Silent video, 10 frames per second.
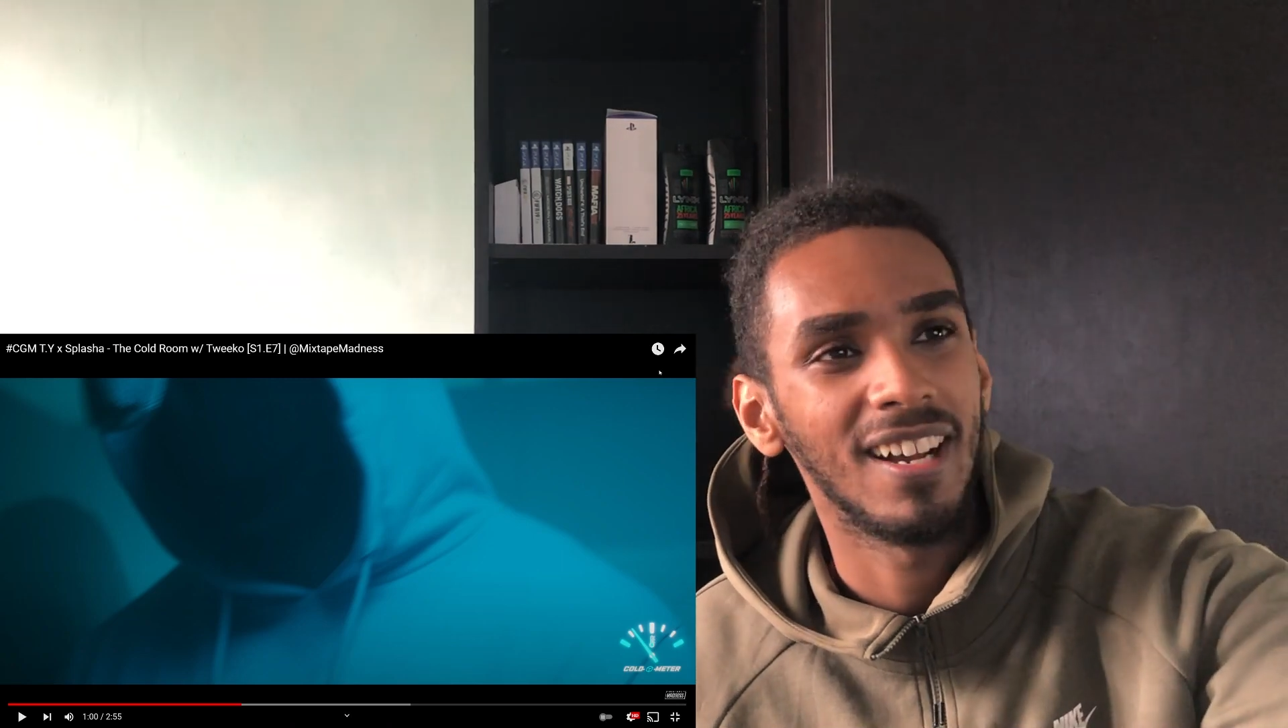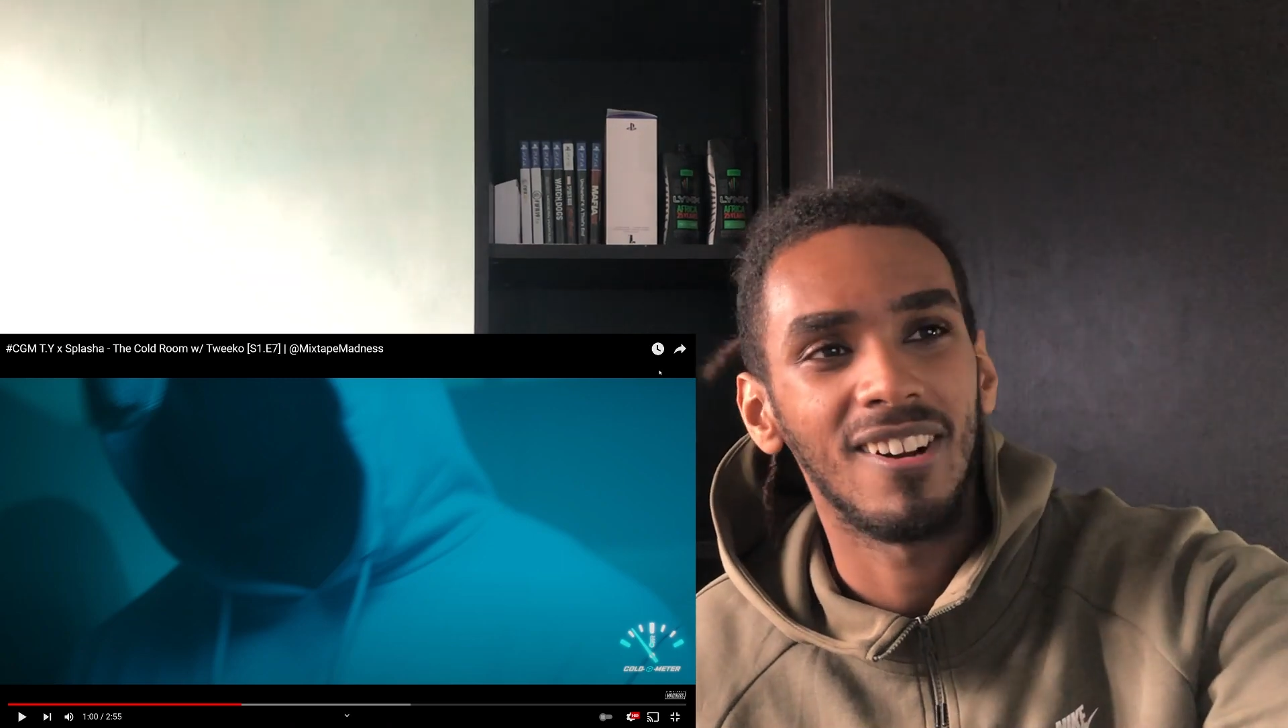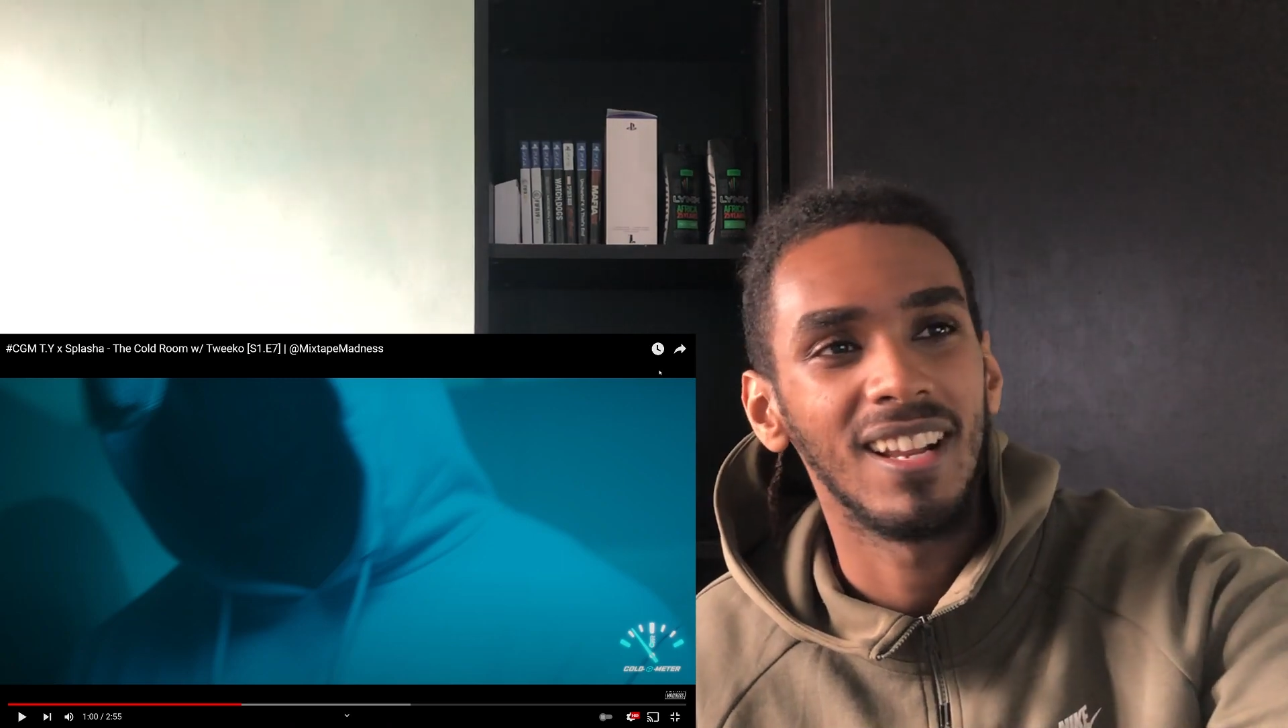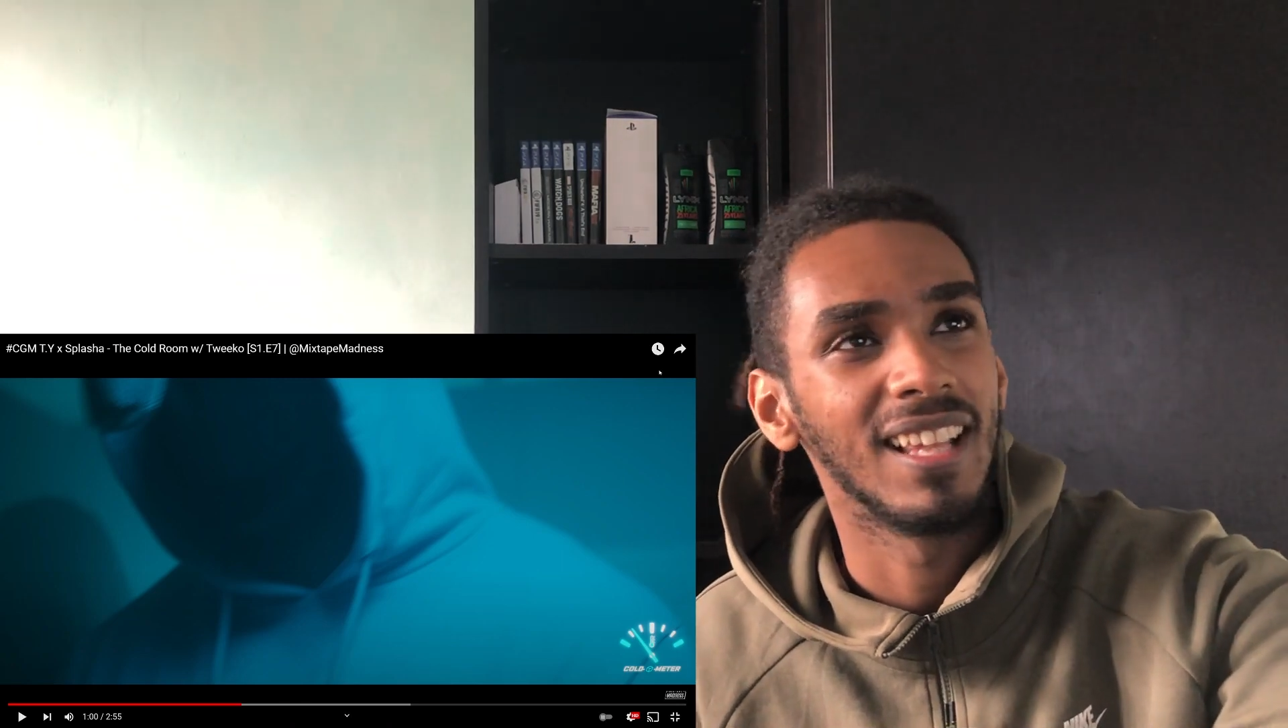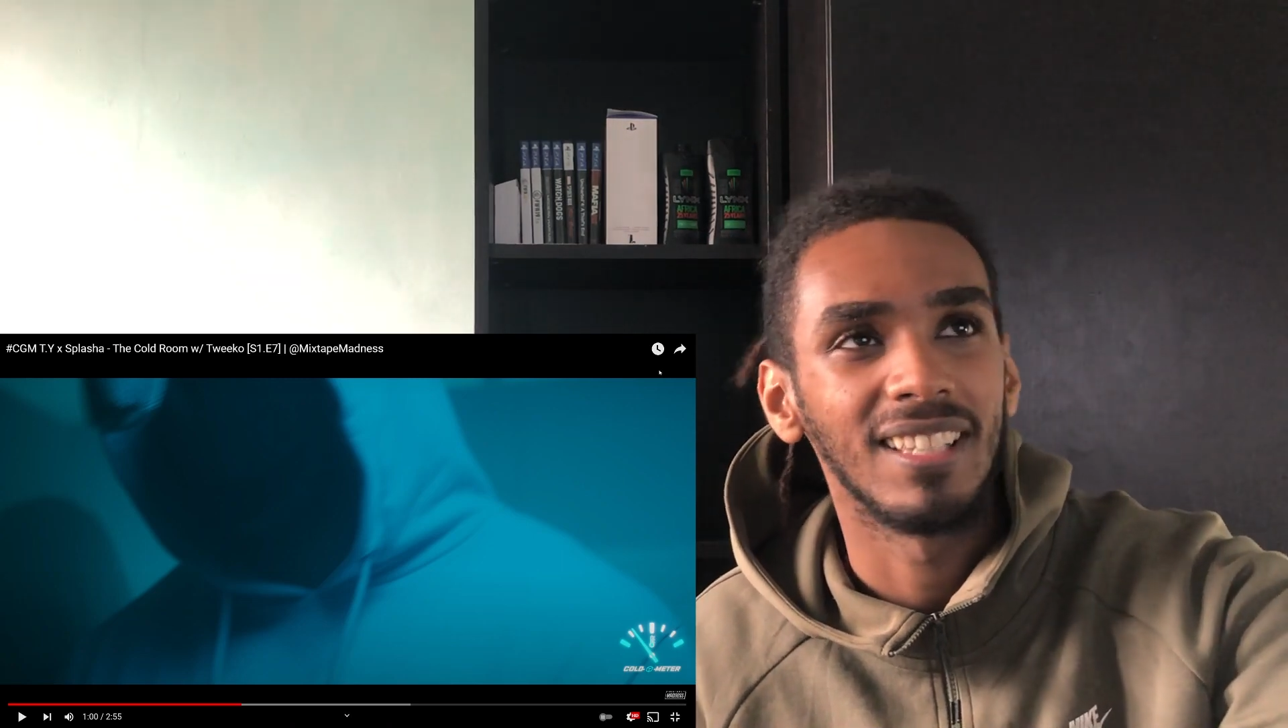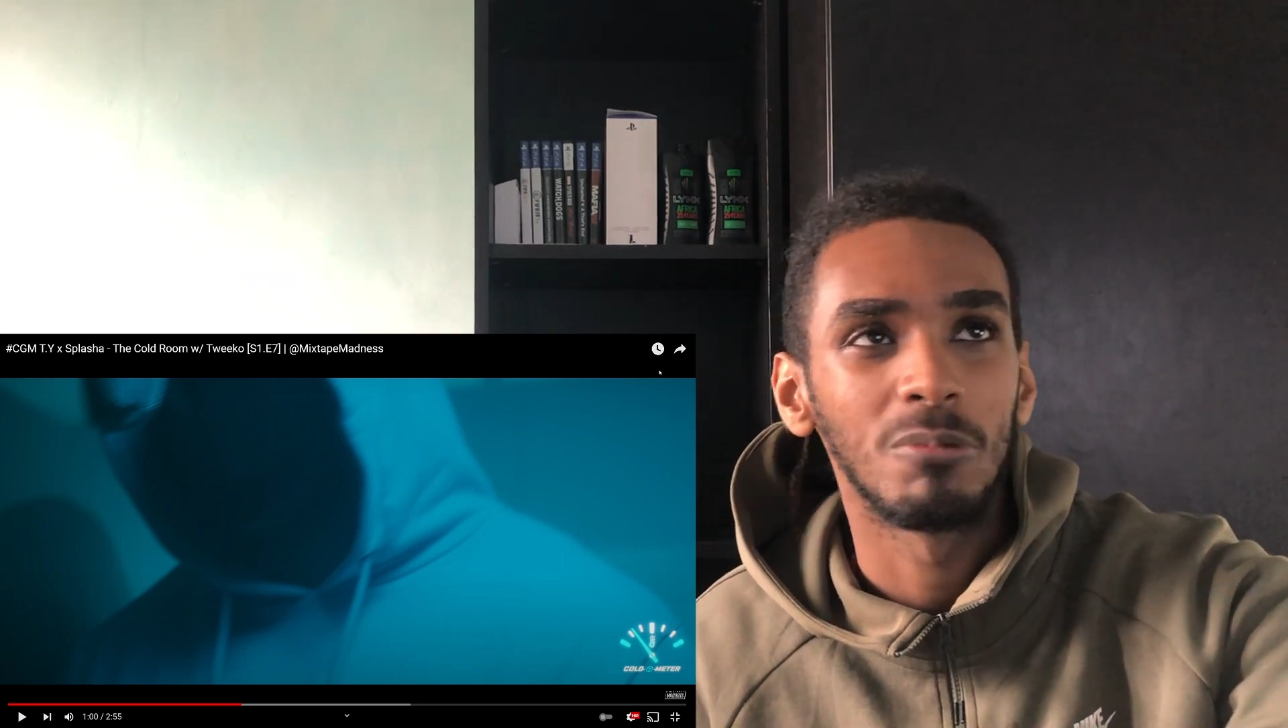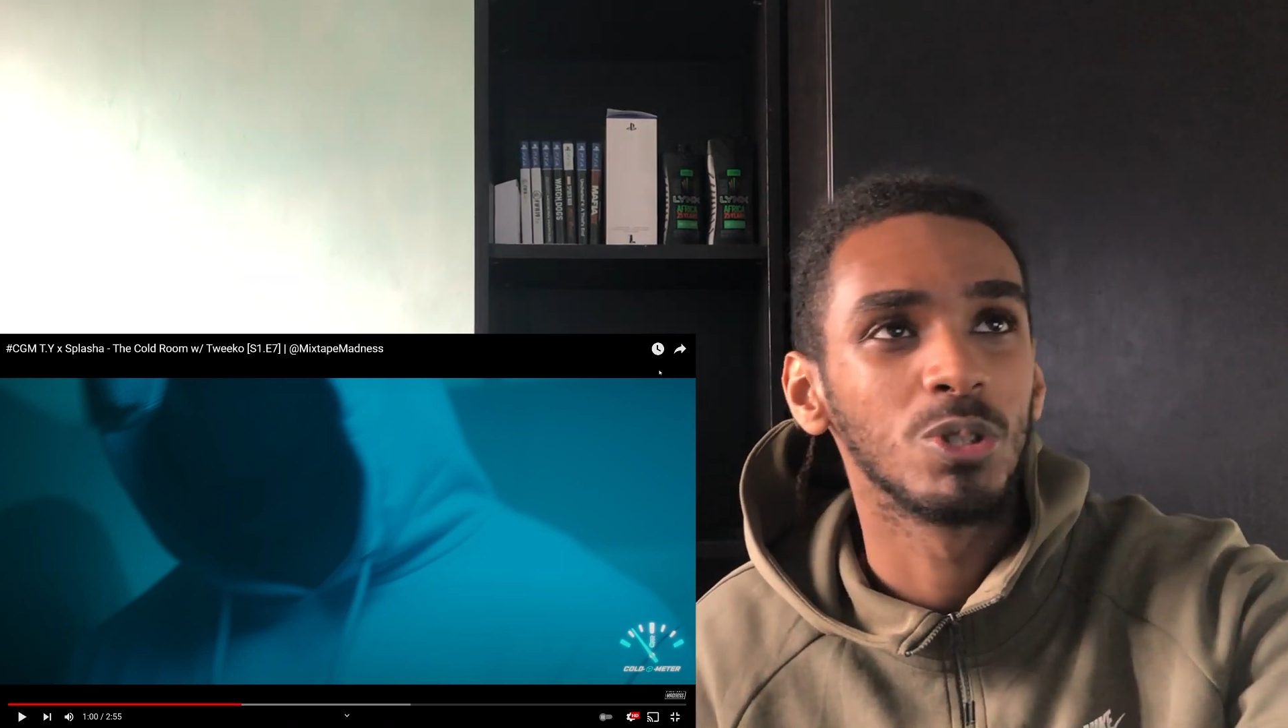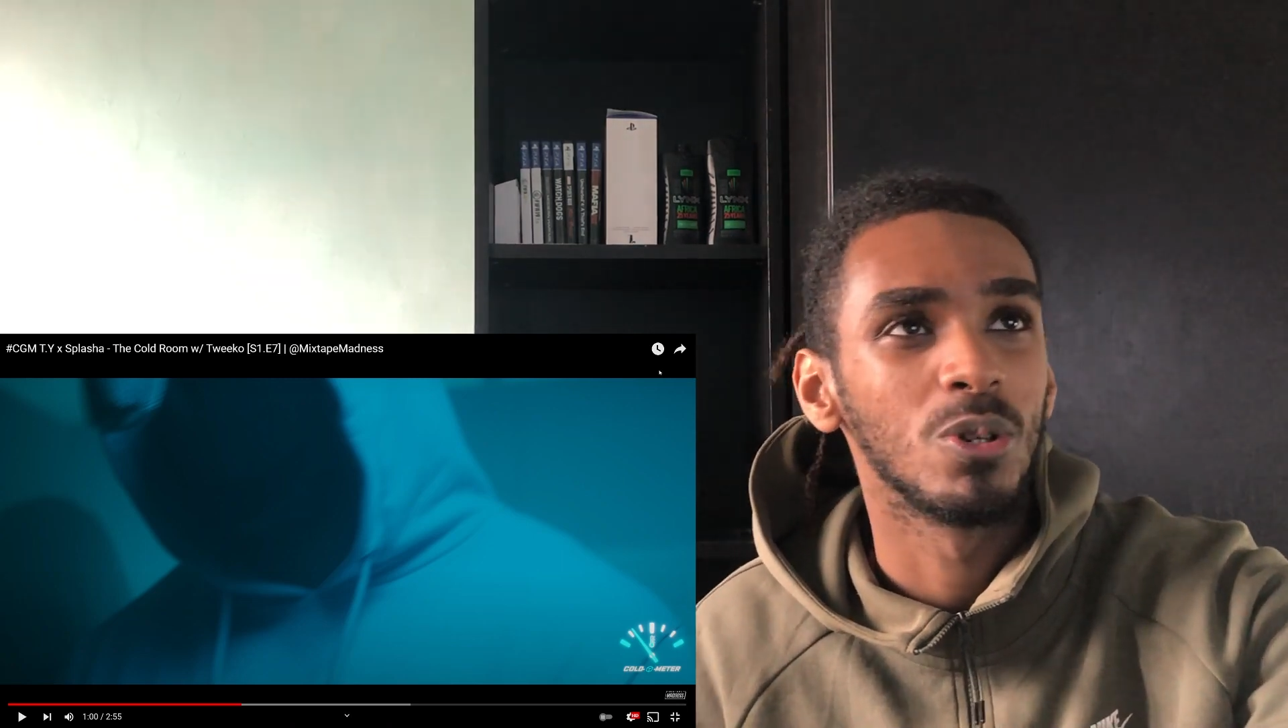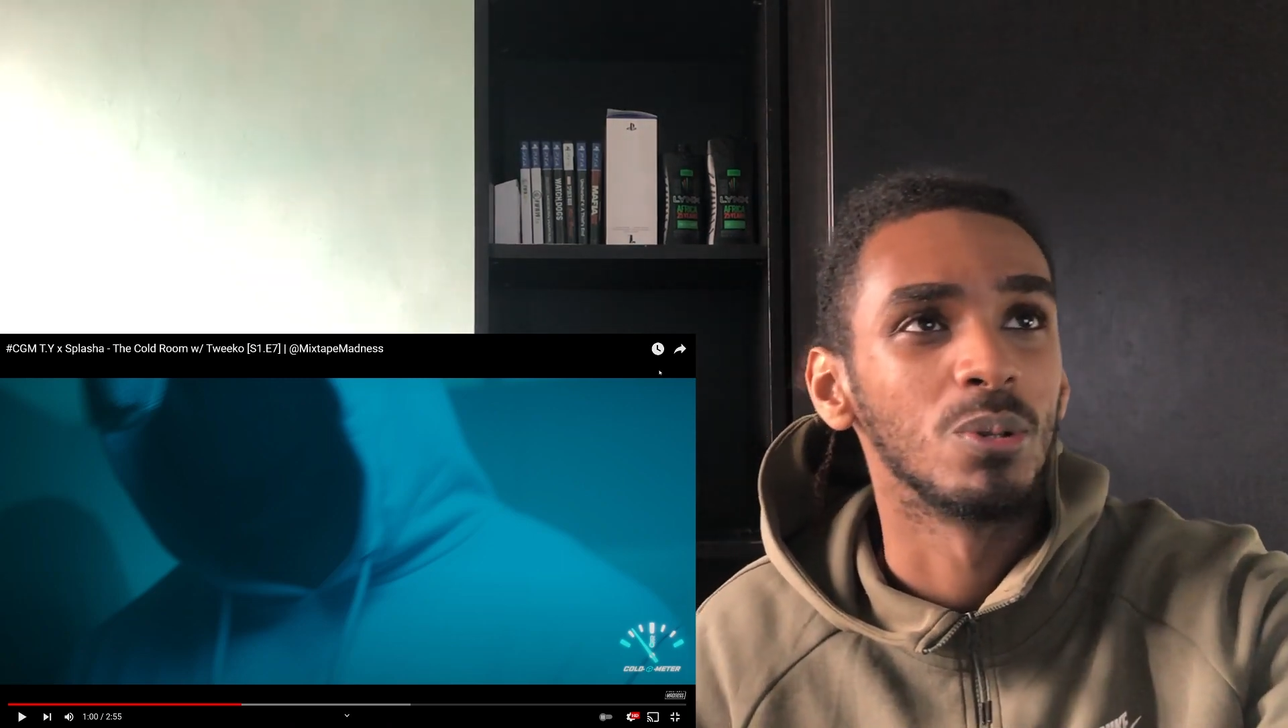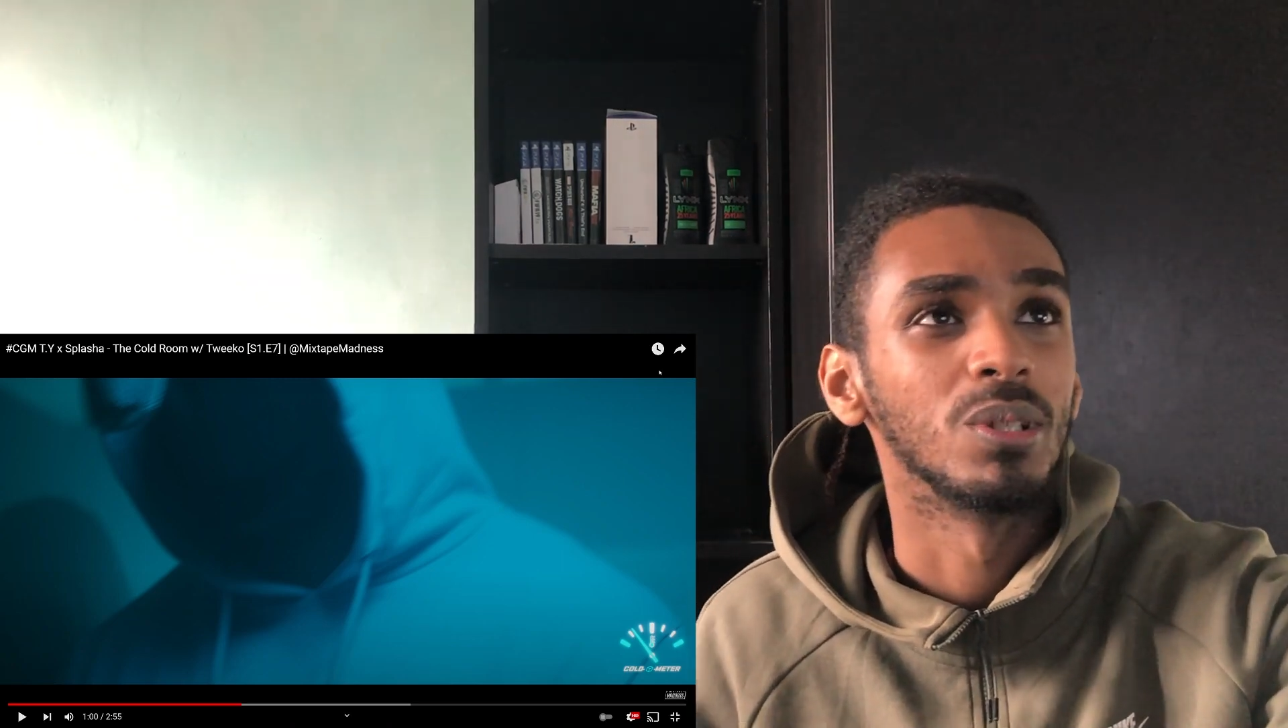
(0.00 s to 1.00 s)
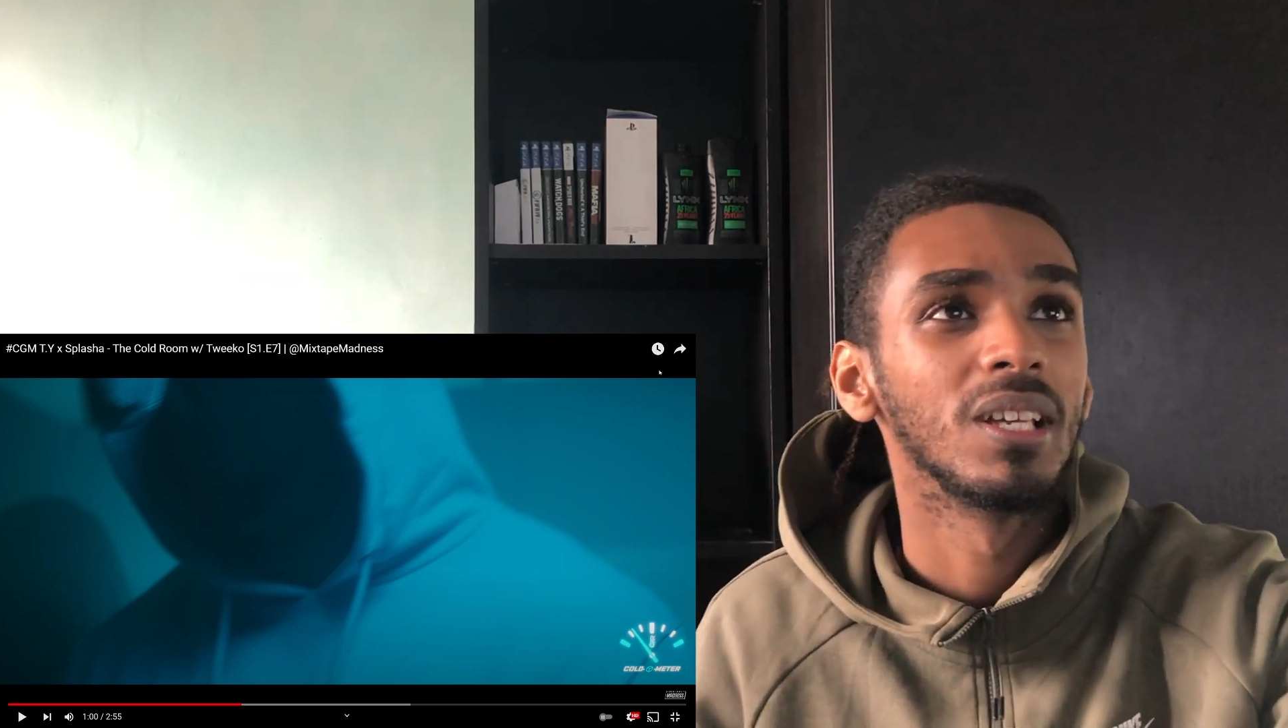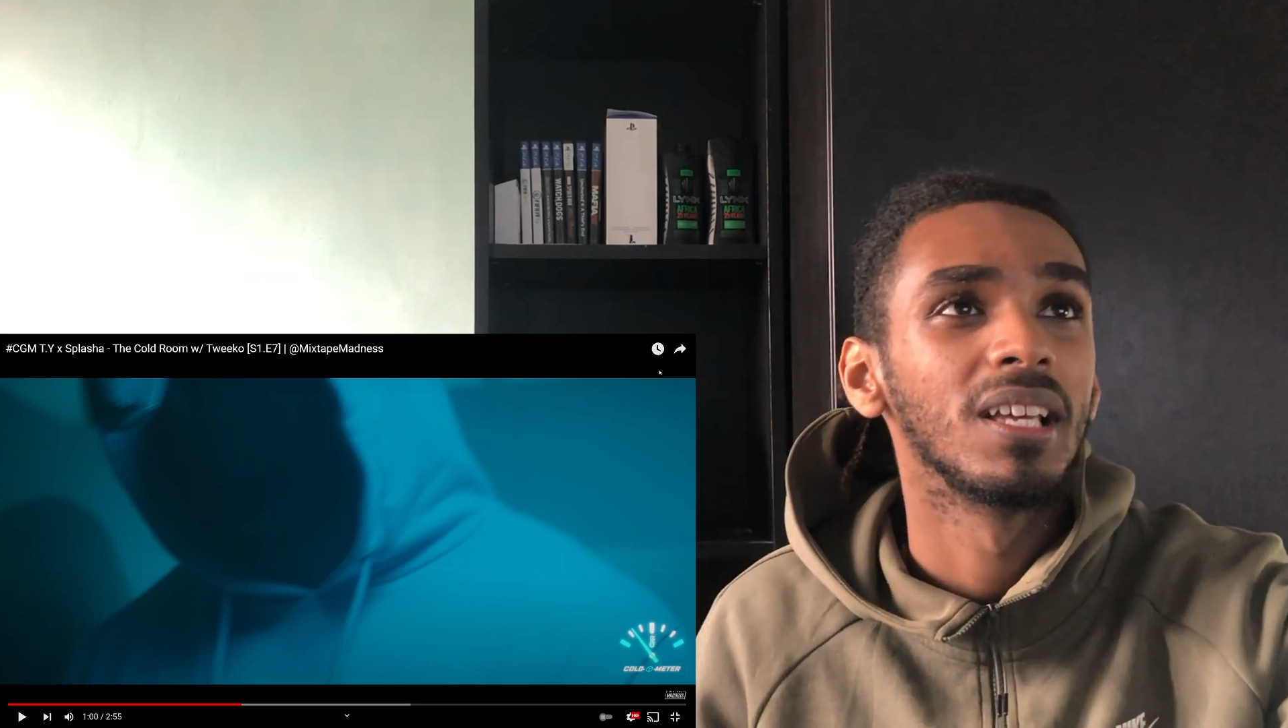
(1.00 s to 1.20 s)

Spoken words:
I can't lie, that was cold.